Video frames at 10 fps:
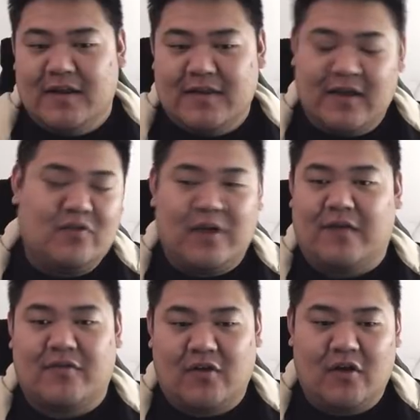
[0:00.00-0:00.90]
Next, we
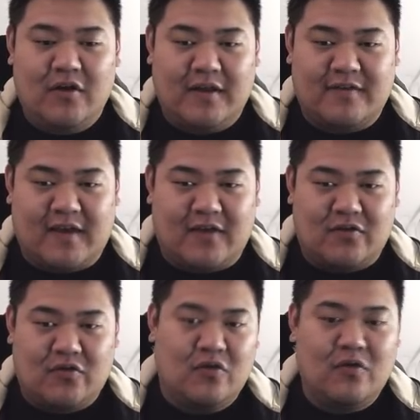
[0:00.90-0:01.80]
have Scholar. It's a
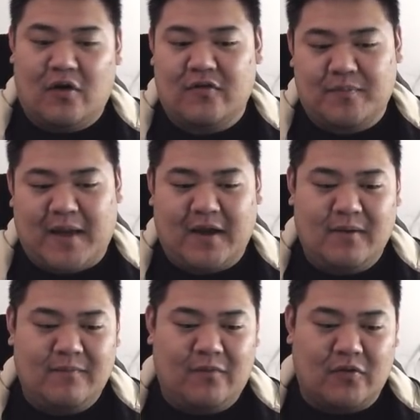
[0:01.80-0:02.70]
2-cost
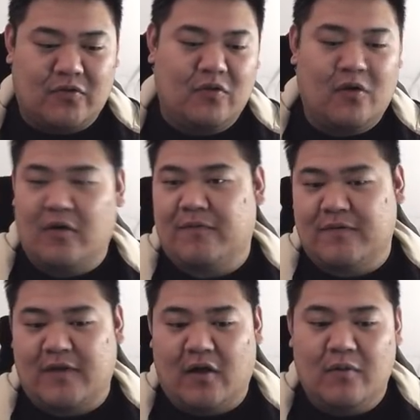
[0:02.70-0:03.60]
backup for 2
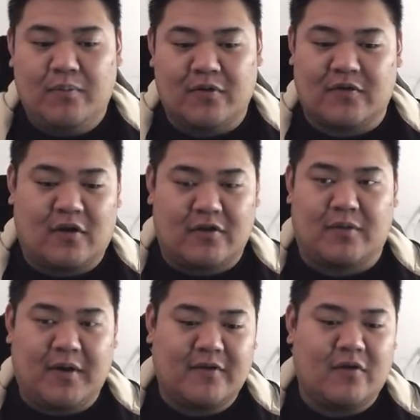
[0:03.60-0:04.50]
Earth Dull. Put Scholar into
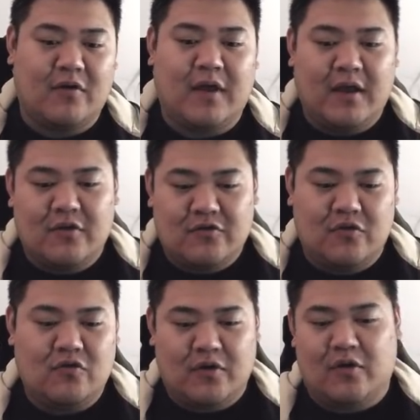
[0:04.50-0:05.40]
Break Zone.
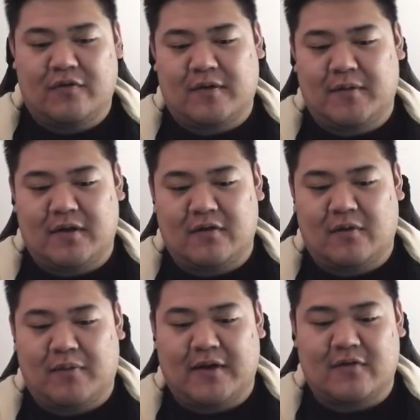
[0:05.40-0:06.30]
Choose 1 Earth summon in
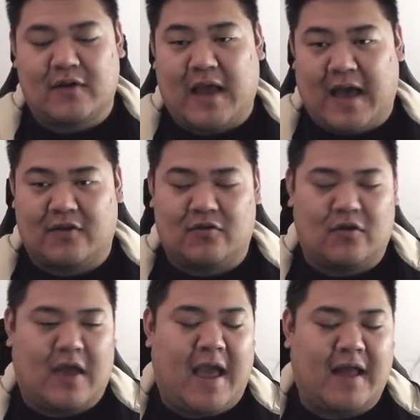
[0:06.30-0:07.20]
your Break Zone. Add it to
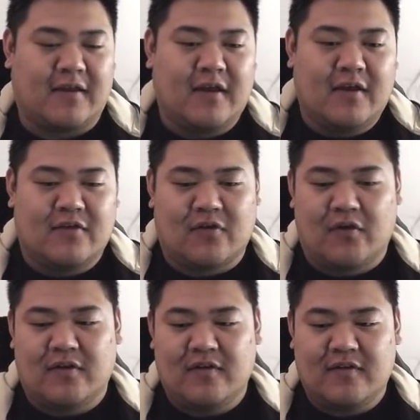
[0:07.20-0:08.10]
your hand.
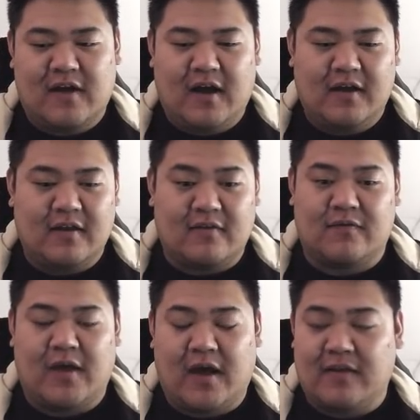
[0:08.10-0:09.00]
So this card
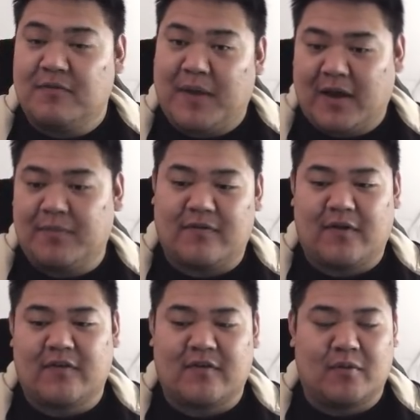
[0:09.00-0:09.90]
is this backup is
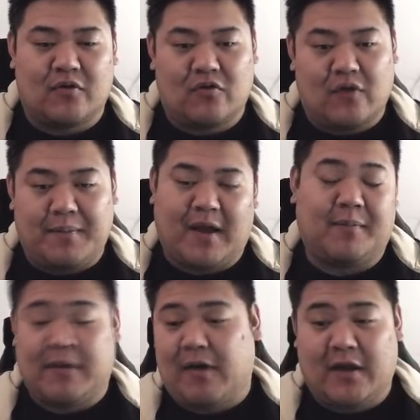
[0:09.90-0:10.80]
very similar to a
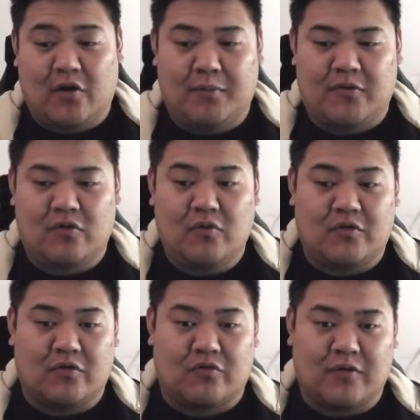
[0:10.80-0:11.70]
backup that we had in Opus 2,
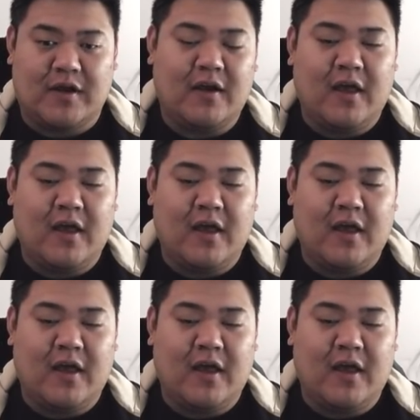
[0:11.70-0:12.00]
which was Rydia.